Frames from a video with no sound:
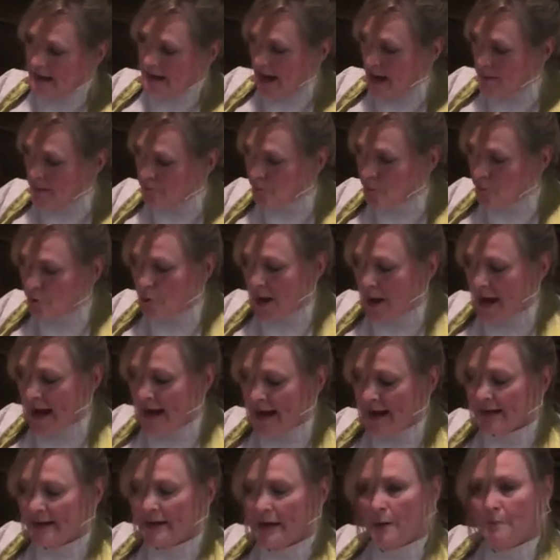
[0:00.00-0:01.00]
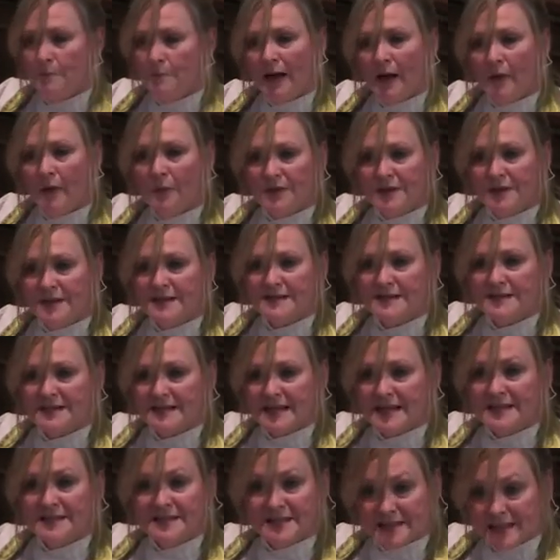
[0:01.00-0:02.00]
and praying about this
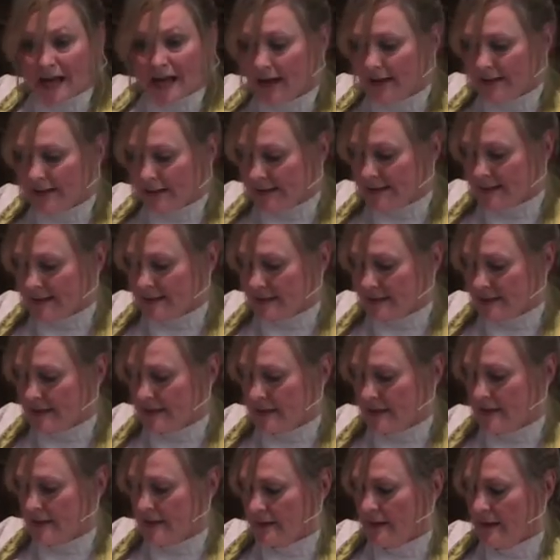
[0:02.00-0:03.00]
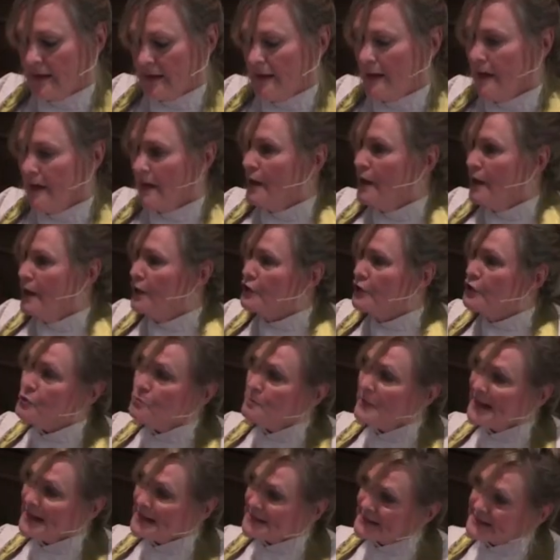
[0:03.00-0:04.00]
in silence. You
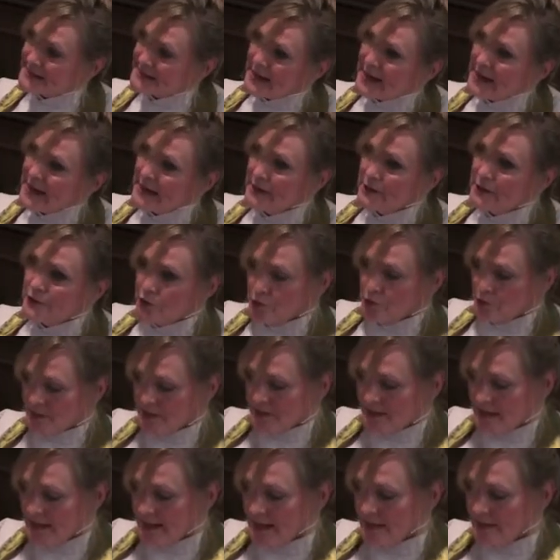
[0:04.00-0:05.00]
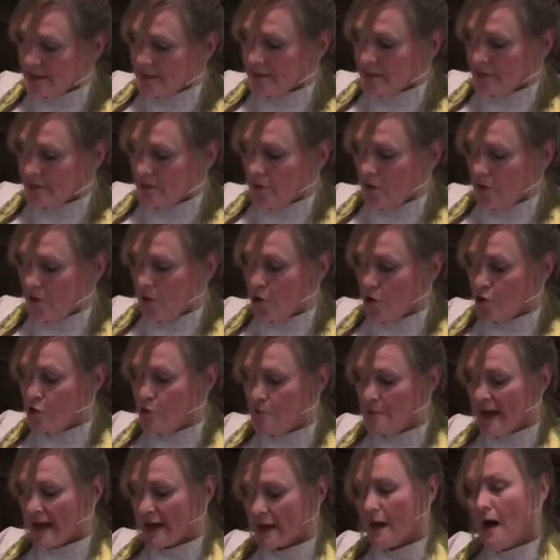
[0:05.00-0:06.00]
may stay in your seat or you
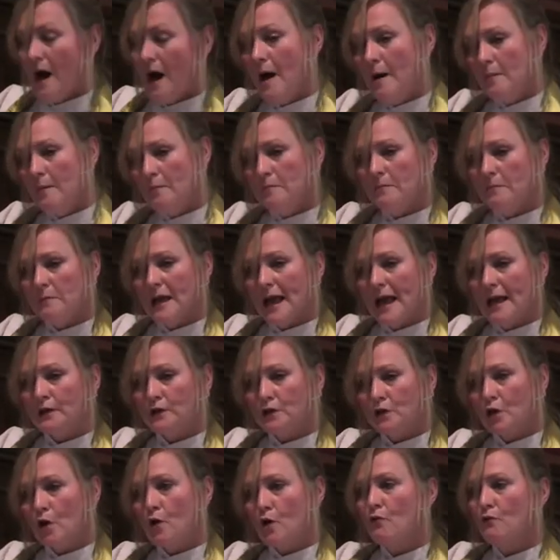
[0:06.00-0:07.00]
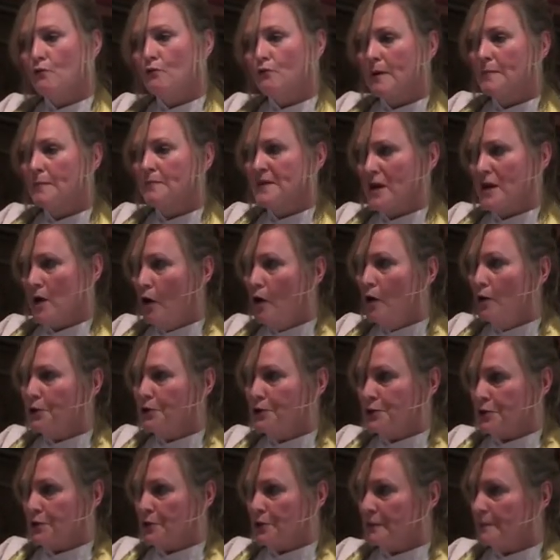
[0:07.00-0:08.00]
may come and go from the
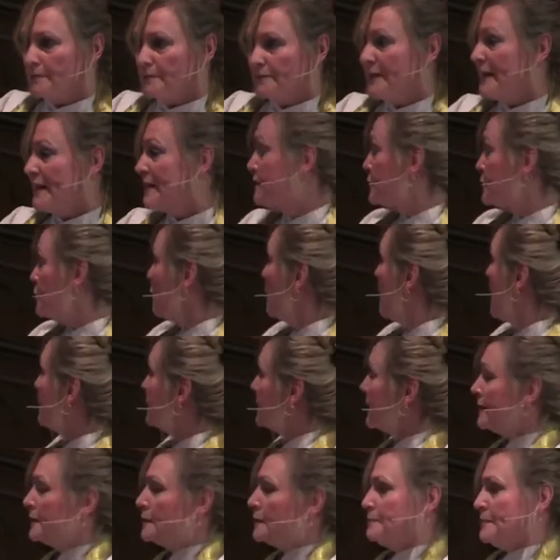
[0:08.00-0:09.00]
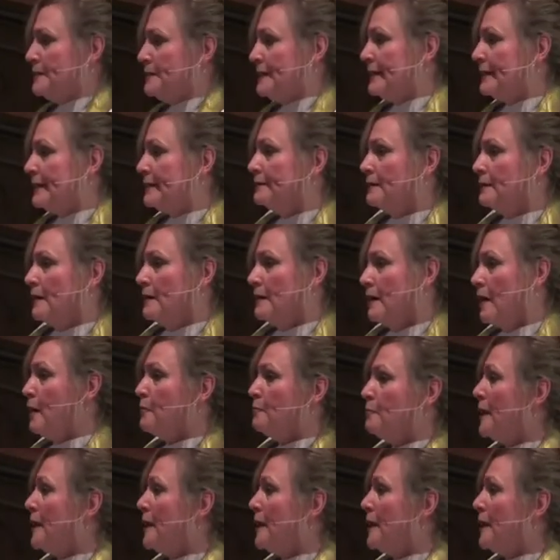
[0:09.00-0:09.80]
altar. That's where I'm going to be, on